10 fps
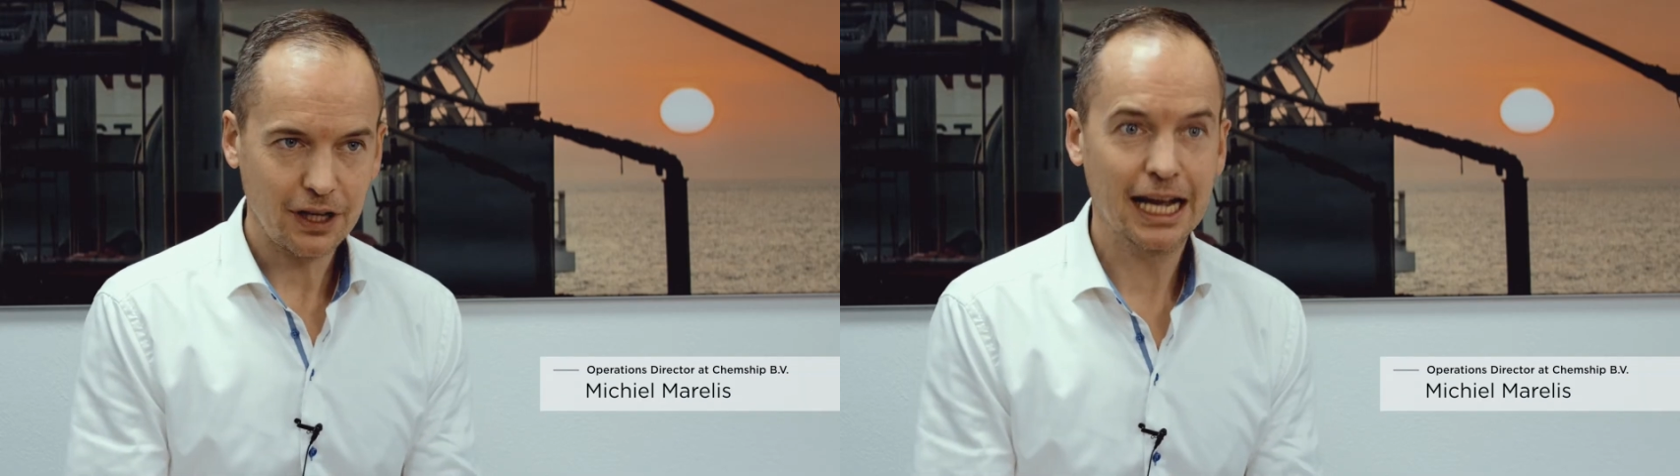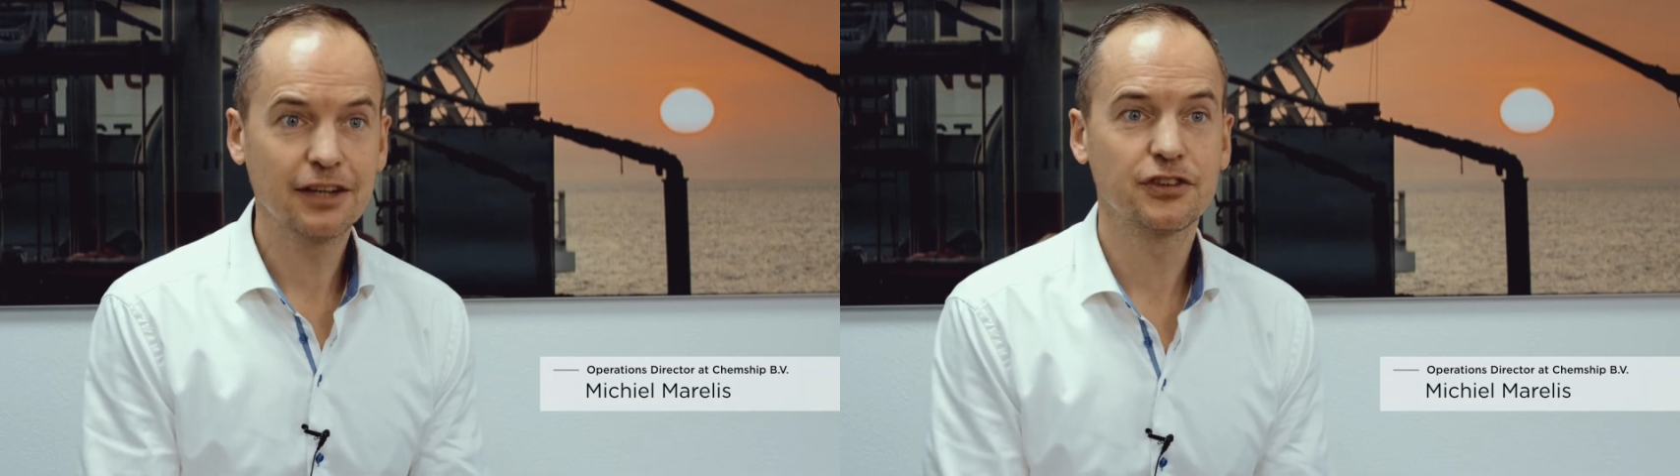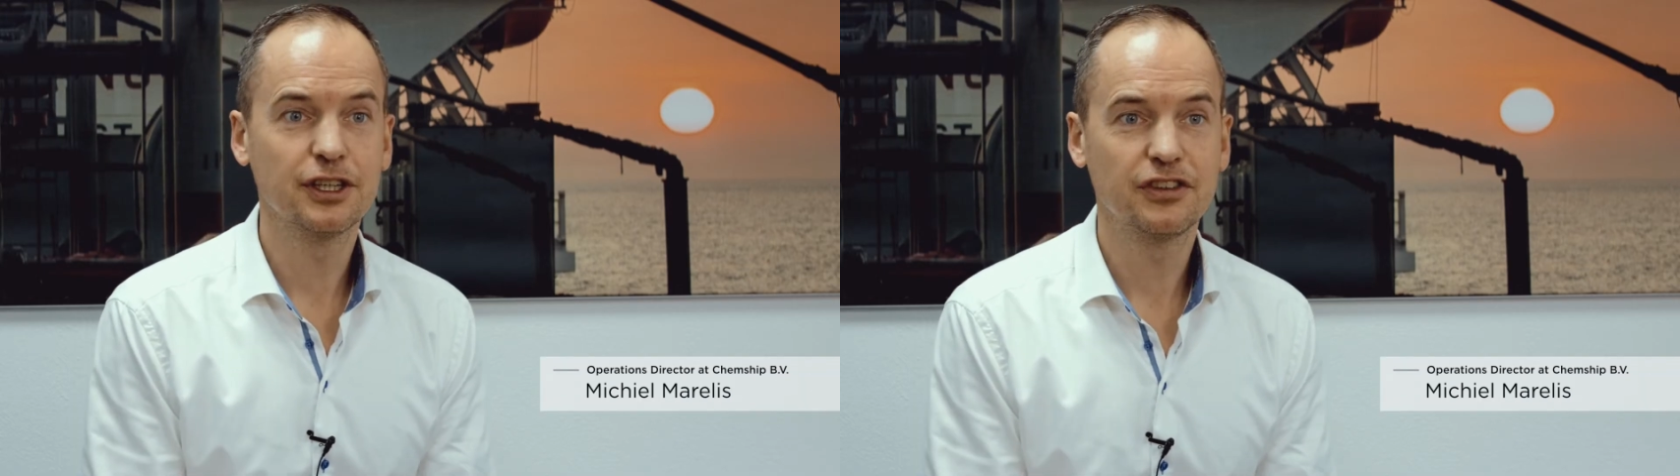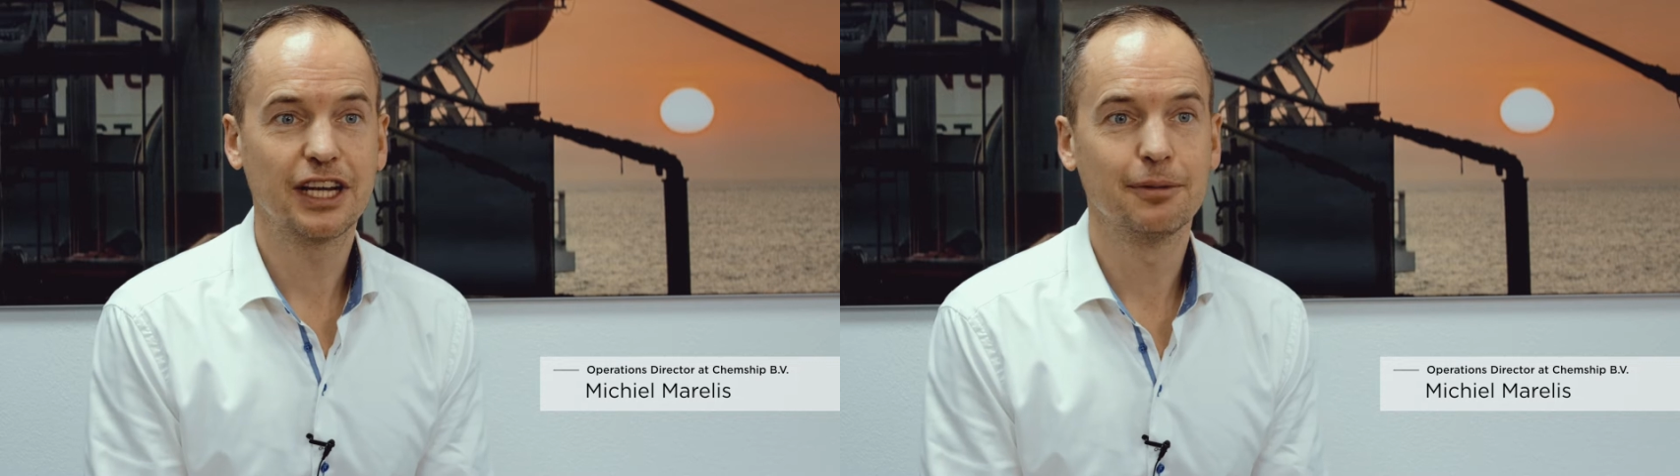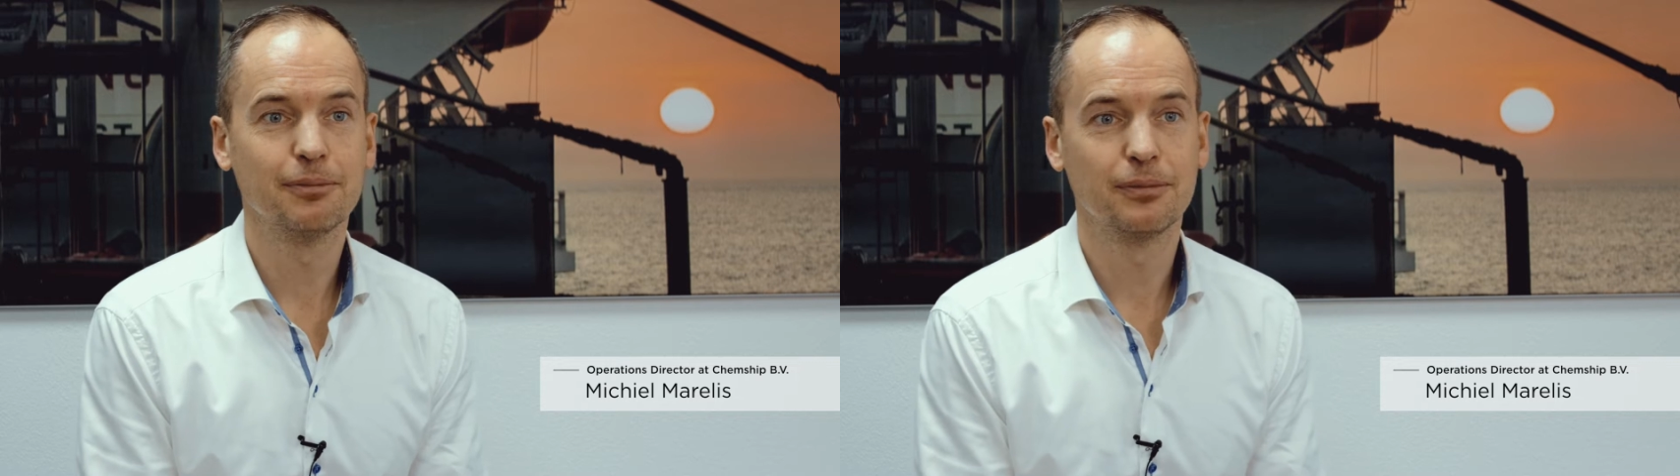As such,
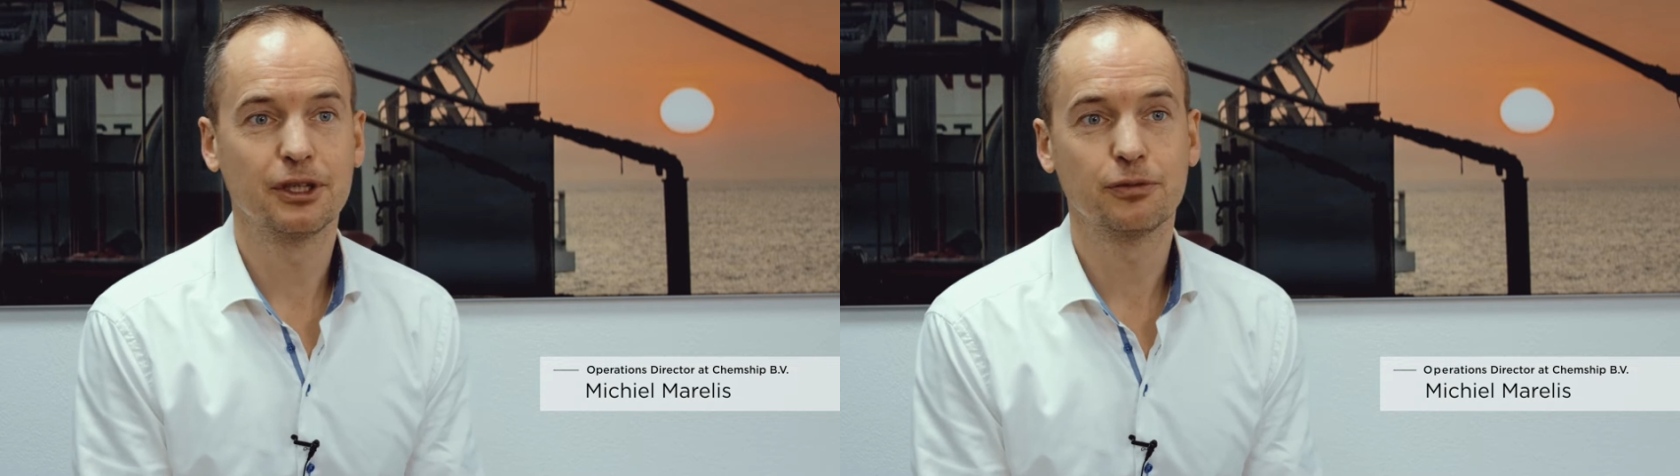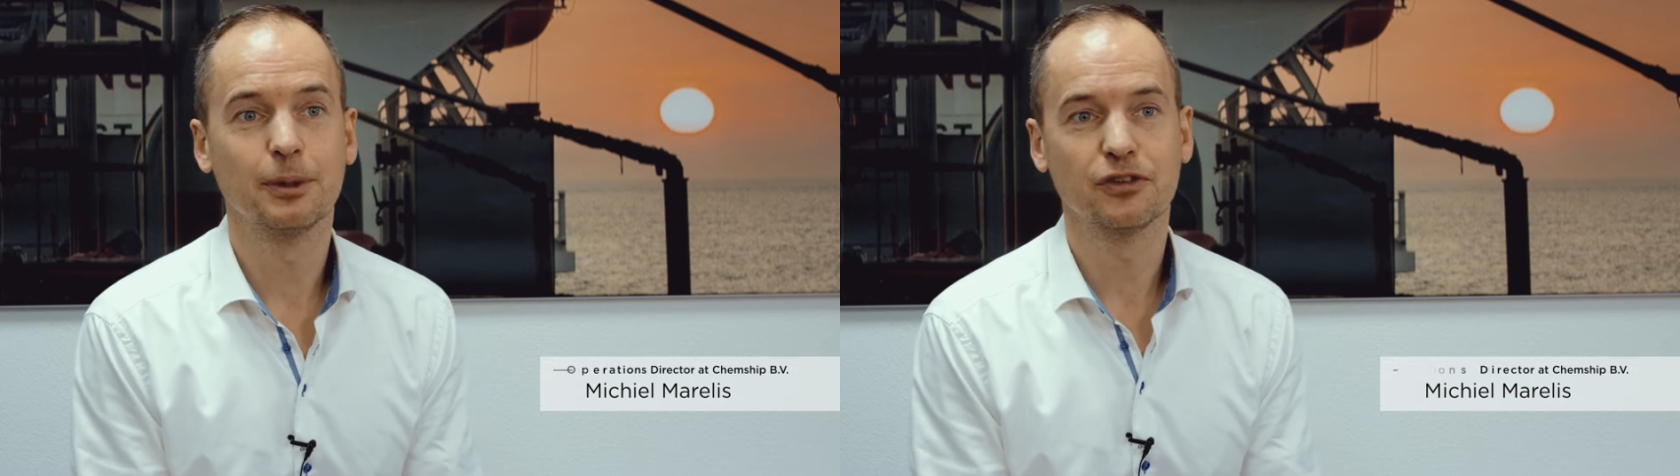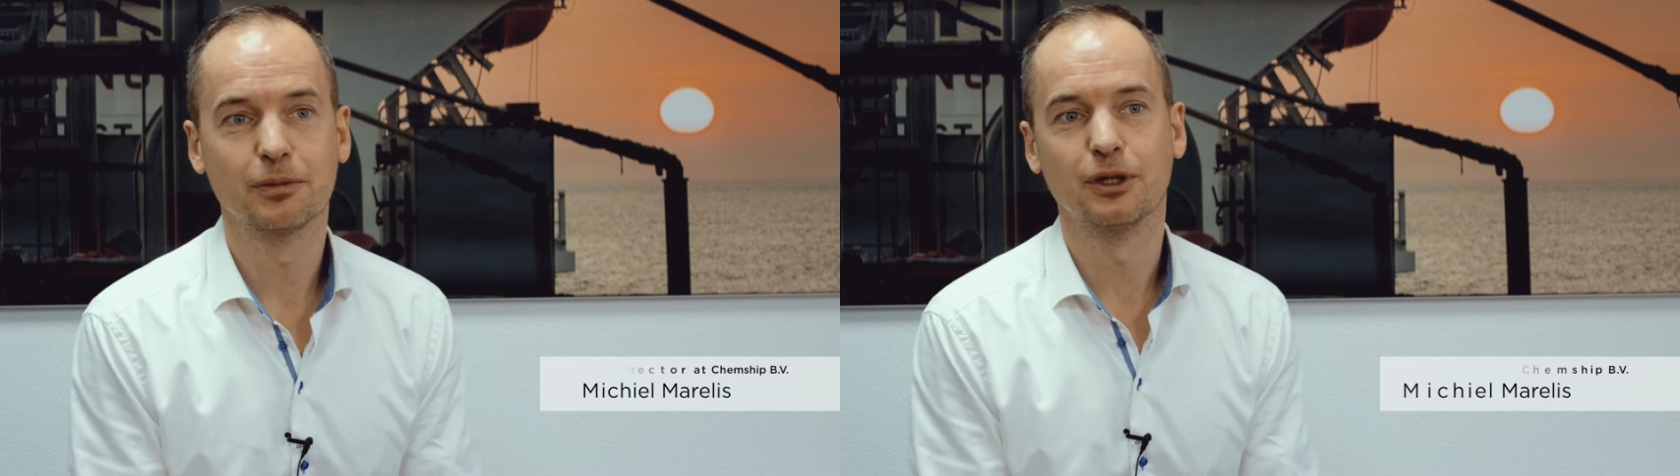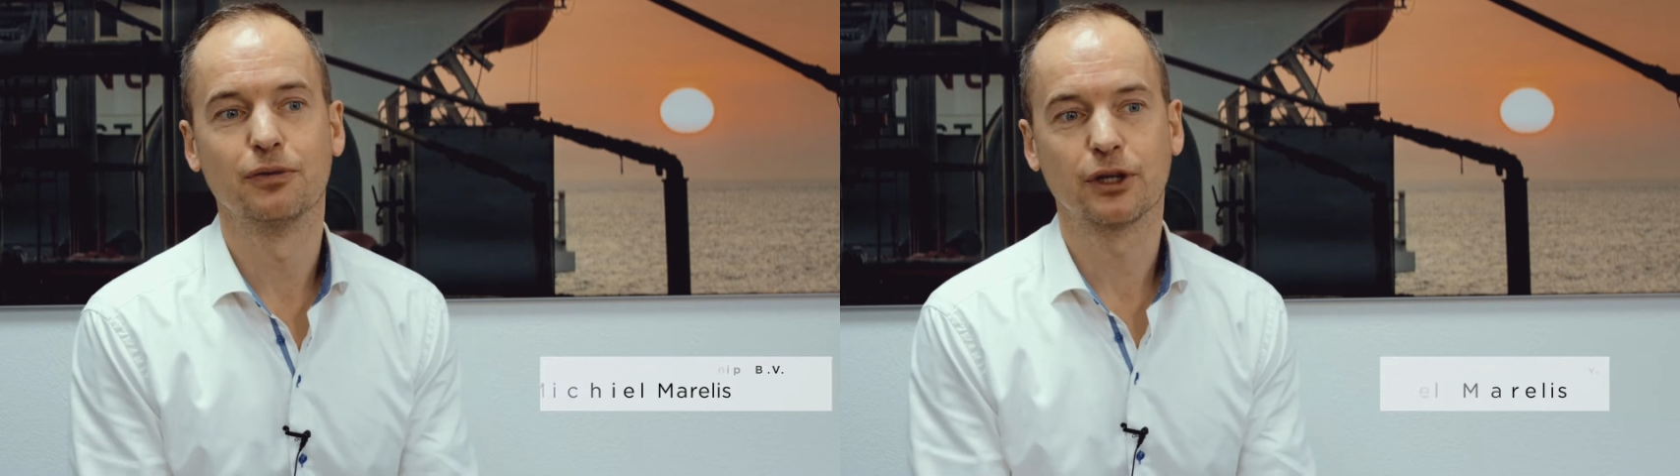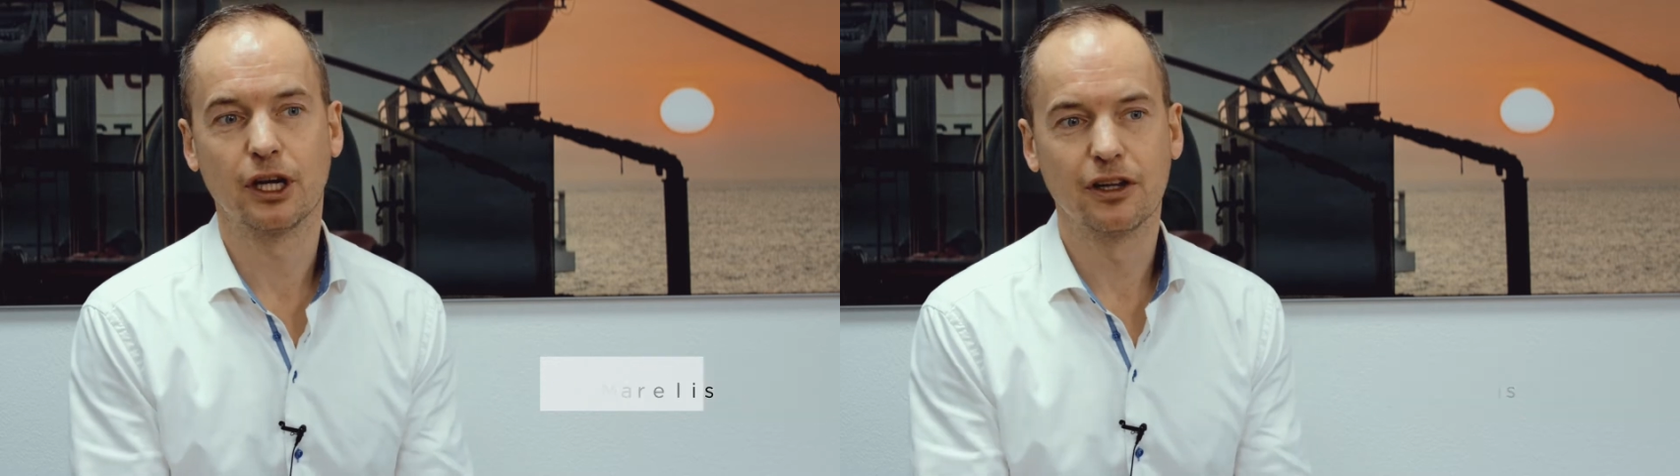I'm responsible
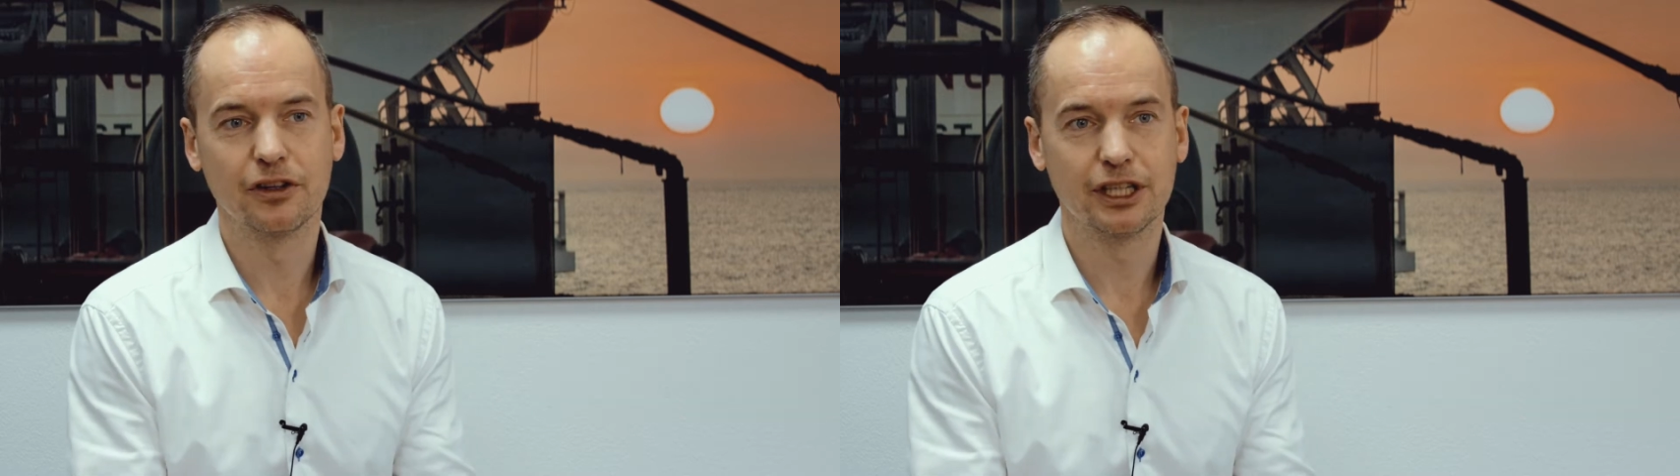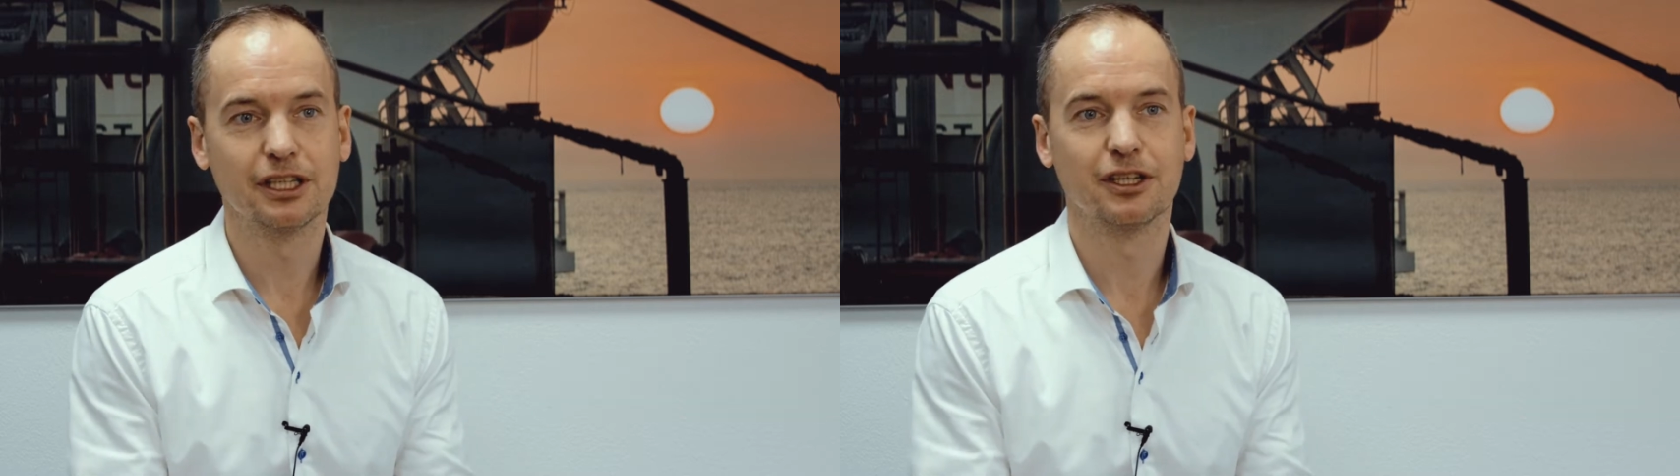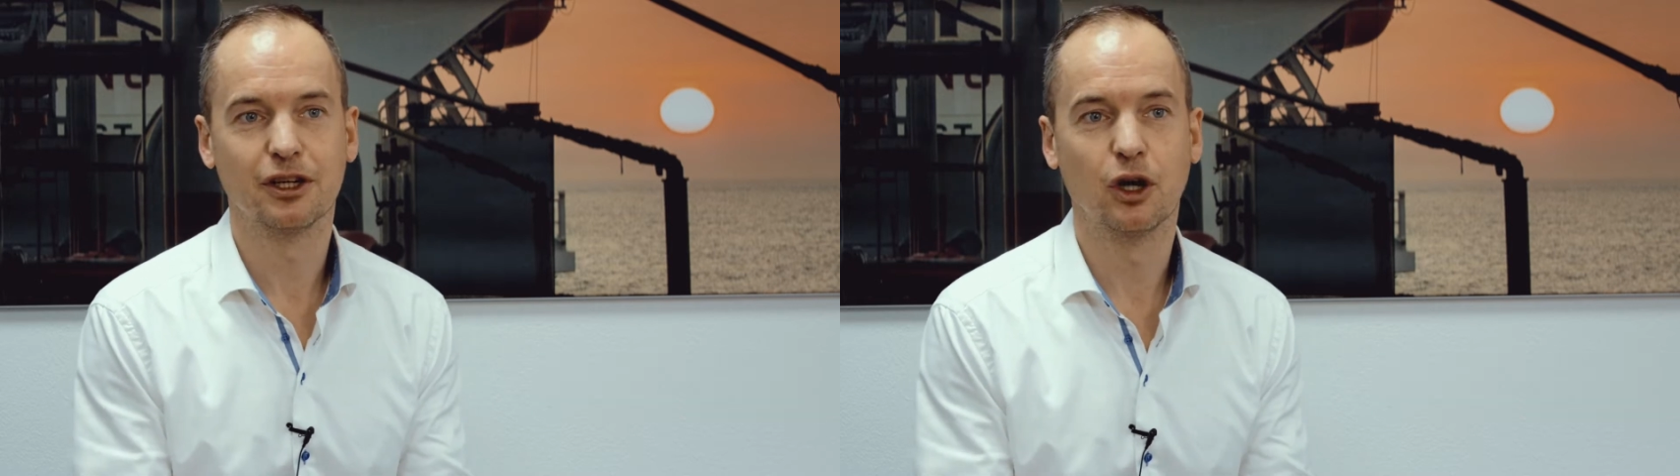for all the